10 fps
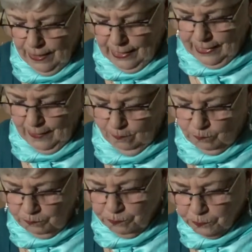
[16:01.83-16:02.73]

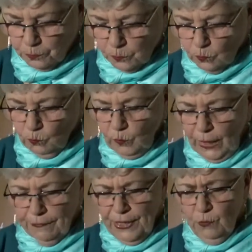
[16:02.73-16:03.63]
um,
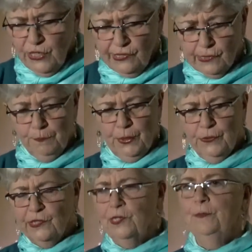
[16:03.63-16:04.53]
there was
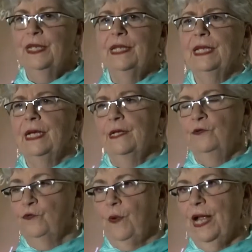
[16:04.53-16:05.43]
supposed to be a
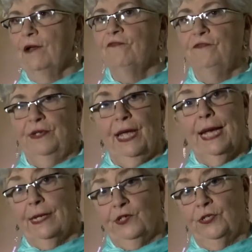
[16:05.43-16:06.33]
draft
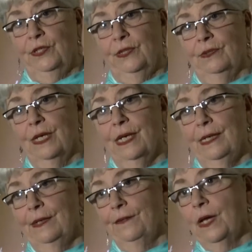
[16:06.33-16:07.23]
action
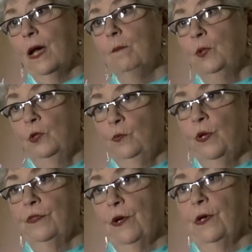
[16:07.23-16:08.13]
uh, coupled
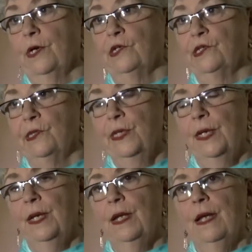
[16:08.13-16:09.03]
with ours,
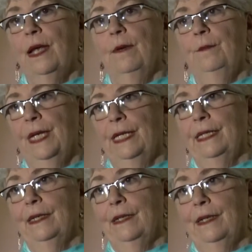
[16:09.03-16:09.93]
but
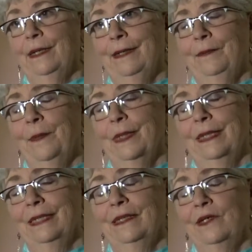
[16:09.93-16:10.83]
um,
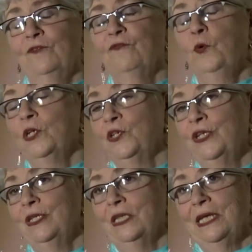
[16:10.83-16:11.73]

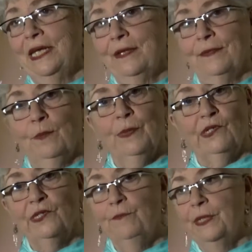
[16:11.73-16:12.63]
unfortunately, there
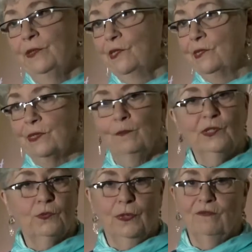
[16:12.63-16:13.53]
must have been some
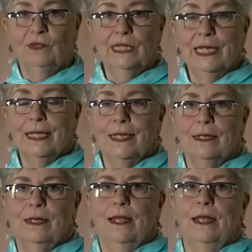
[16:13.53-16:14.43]
sort of leak,
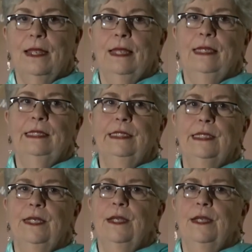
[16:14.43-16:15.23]
and